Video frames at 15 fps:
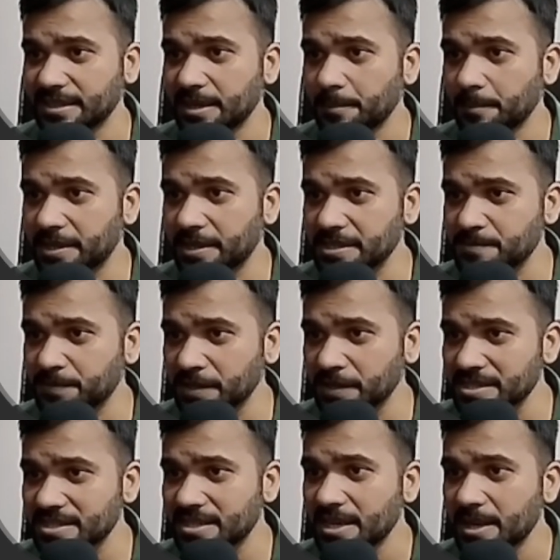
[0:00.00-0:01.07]
because
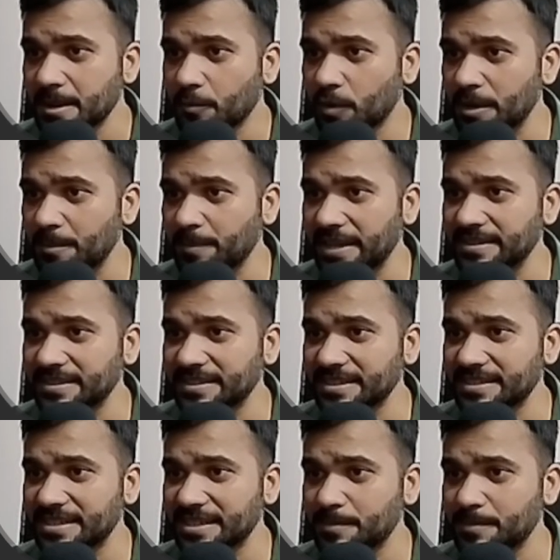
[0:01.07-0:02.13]
first what parenthesis
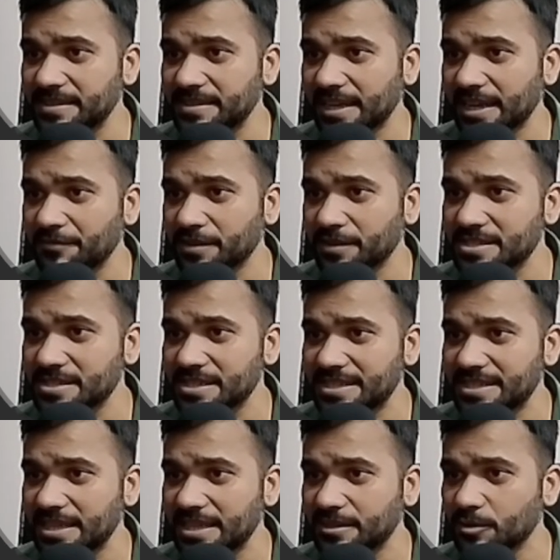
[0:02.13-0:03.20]
does, basically first it
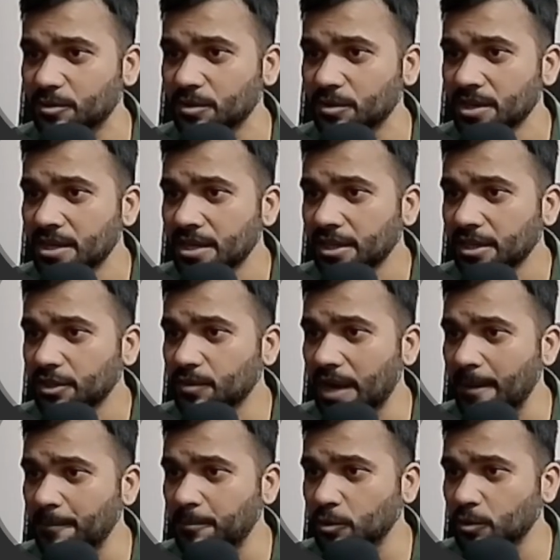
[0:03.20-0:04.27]
tells you you
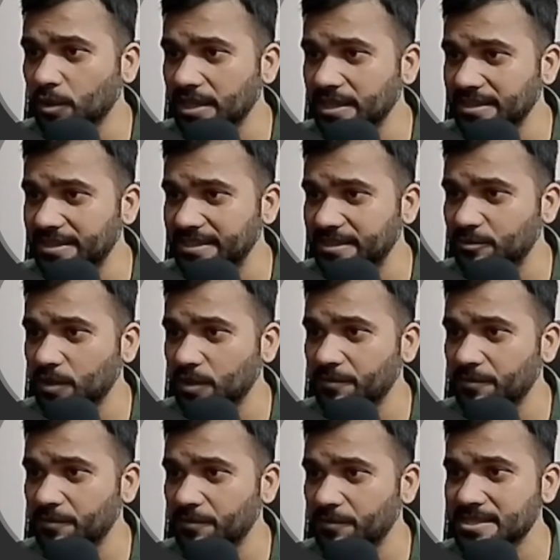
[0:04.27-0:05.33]
have to run this one
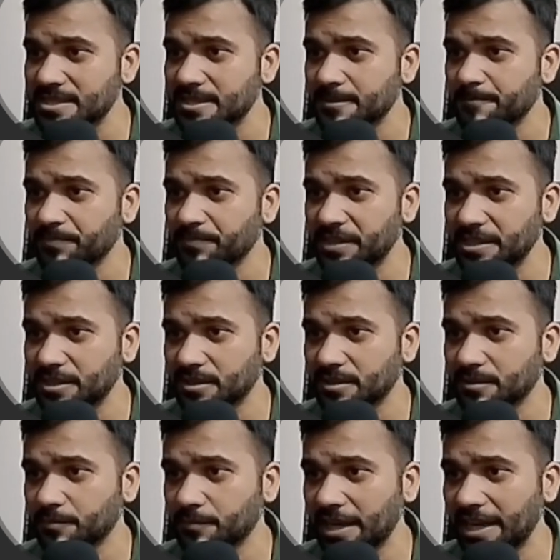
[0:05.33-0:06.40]
first, this
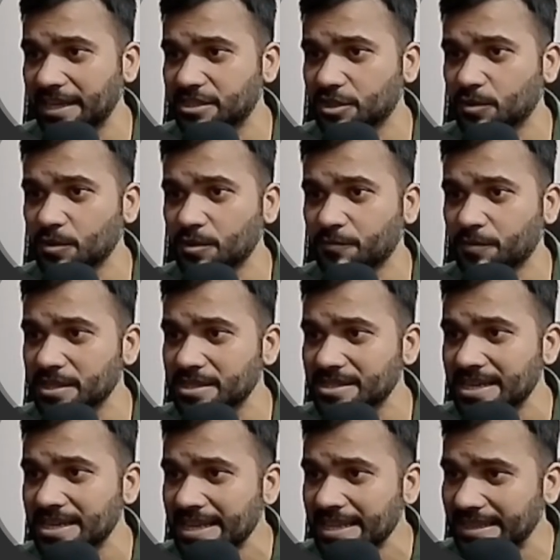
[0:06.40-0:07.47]
will execute first,
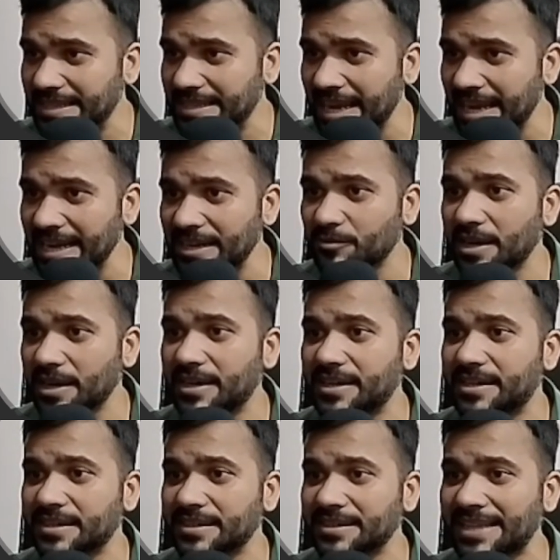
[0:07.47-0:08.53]
then it will
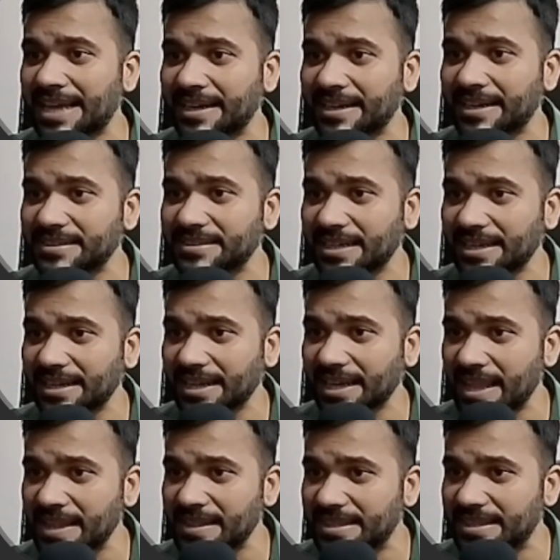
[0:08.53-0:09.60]
return that result,
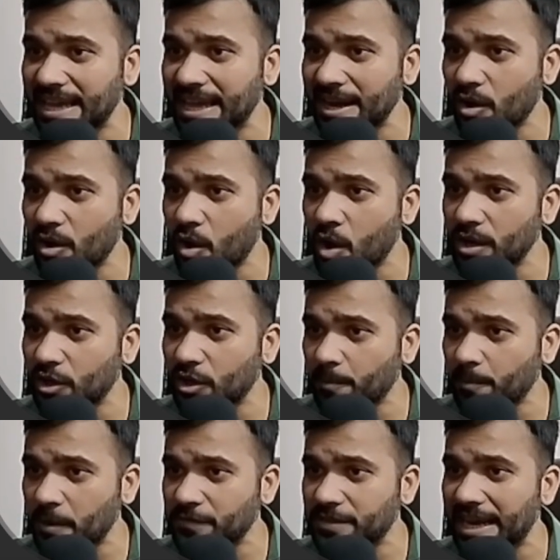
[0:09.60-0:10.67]
and then on top
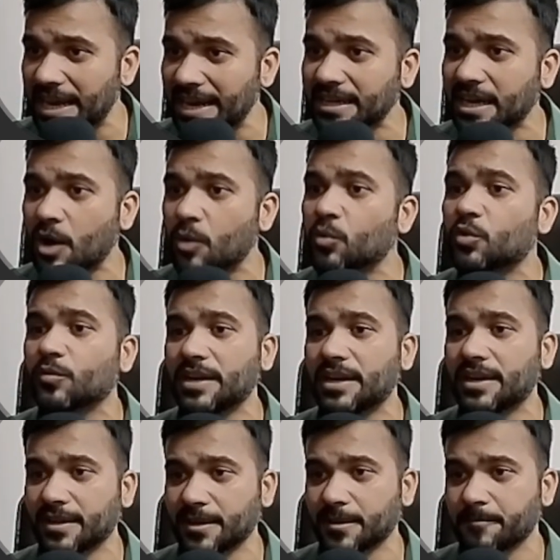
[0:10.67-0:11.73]
of that count will
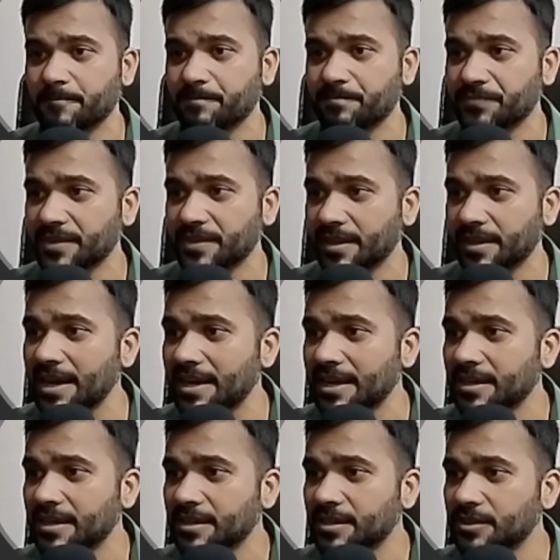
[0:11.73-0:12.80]
run, right?
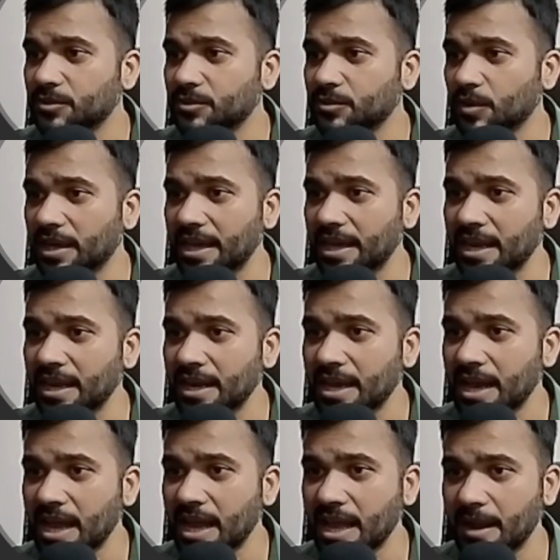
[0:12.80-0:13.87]
So again
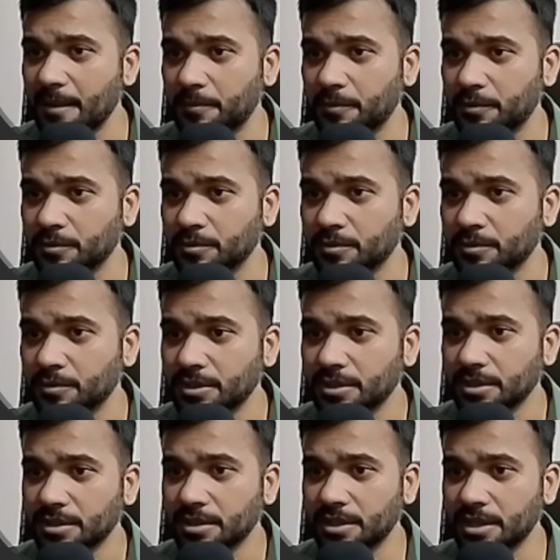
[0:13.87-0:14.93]
I have to
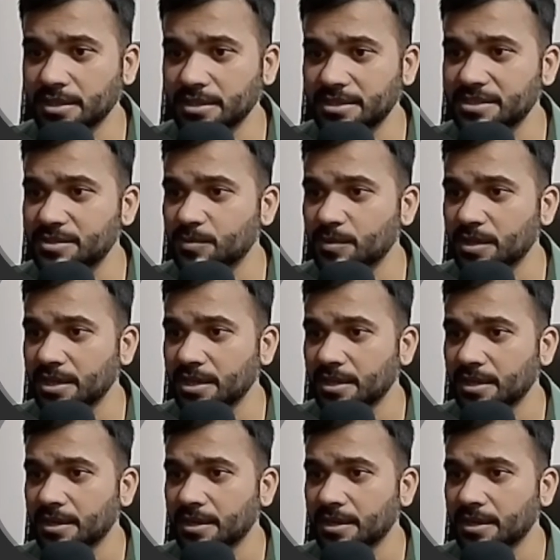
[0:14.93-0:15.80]
run this one